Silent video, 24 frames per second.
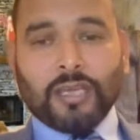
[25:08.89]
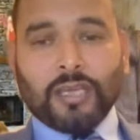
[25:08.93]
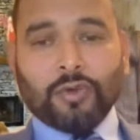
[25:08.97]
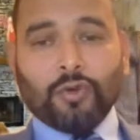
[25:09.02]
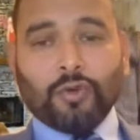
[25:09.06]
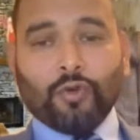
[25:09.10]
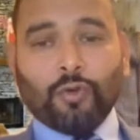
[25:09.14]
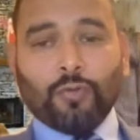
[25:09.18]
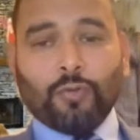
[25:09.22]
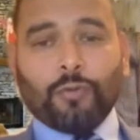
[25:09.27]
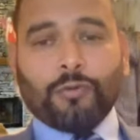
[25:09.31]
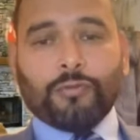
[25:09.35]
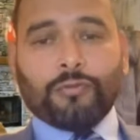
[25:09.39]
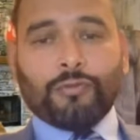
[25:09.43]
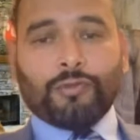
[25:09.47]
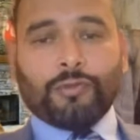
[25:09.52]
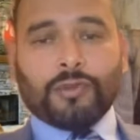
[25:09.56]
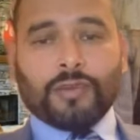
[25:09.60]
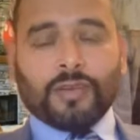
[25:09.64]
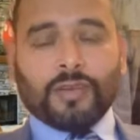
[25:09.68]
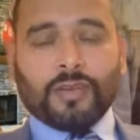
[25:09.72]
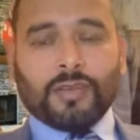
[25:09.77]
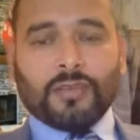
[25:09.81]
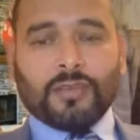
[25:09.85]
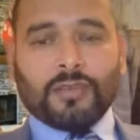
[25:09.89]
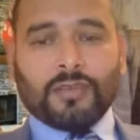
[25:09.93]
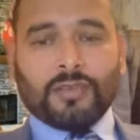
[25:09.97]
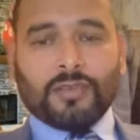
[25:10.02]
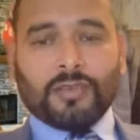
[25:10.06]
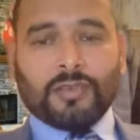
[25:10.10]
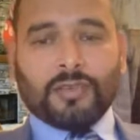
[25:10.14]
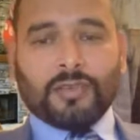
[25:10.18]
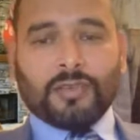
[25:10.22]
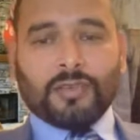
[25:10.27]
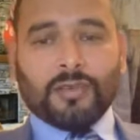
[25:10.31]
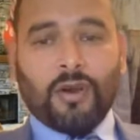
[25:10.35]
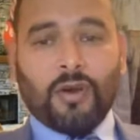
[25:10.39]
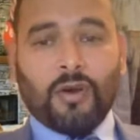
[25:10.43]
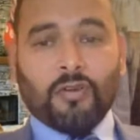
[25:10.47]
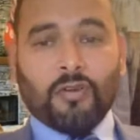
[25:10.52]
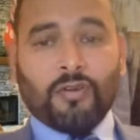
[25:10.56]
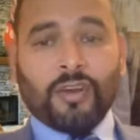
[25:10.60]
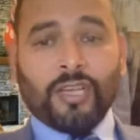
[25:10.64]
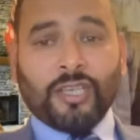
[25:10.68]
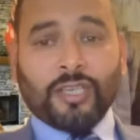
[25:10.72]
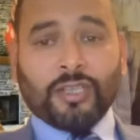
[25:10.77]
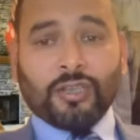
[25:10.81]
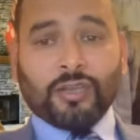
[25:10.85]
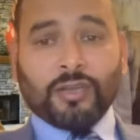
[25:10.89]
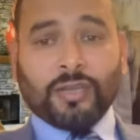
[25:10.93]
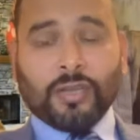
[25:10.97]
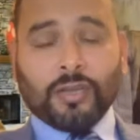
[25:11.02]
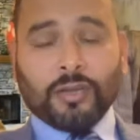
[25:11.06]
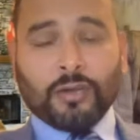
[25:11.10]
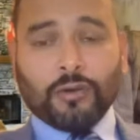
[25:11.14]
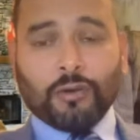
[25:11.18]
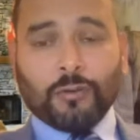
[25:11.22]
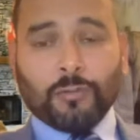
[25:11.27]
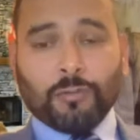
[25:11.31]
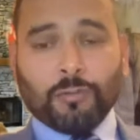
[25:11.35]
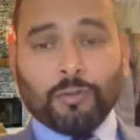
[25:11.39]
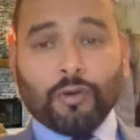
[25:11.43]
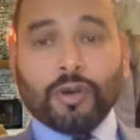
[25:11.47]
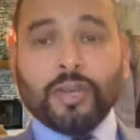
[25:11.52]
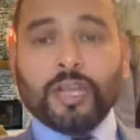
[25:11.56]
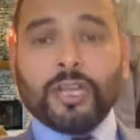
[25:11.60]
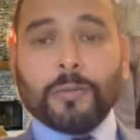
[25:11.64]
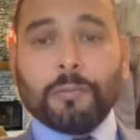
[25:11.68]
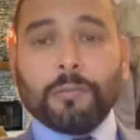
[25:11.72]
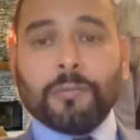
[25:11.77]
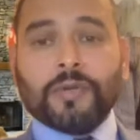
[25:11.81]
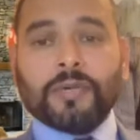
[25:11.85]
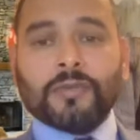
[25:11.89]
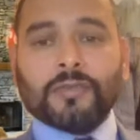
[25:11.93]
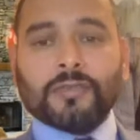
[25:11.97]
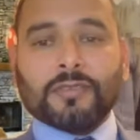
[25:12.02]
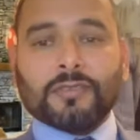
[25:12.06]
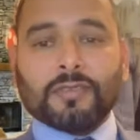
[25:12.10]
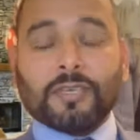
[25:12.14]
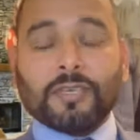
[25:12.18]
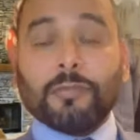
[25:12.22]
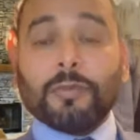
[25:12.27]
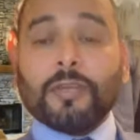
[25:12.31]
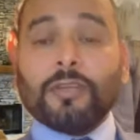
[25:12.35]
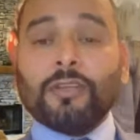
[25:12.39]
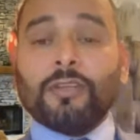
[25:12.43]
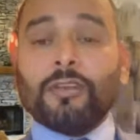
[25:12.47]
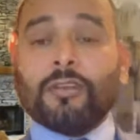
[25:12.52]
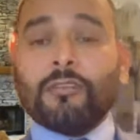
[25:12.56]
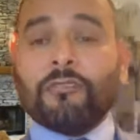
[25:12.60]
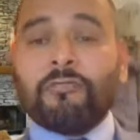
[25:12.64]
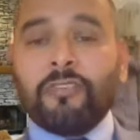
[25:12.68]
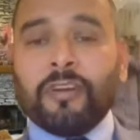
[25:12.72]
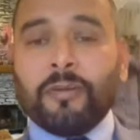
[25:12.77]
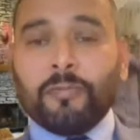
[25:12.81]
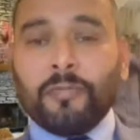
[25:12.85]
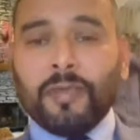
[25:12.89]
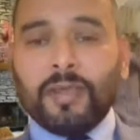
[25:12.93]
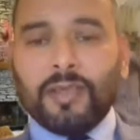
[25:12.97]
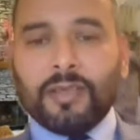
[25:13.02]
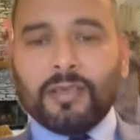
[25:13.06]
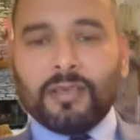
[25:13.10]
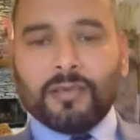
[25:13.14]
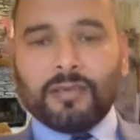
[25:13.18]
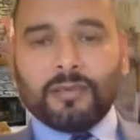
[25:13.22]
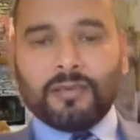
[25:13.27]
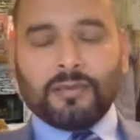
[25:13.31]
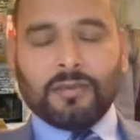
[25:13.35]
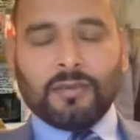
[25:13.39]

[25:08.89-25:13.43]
group of your country or regional group or any person, even your family,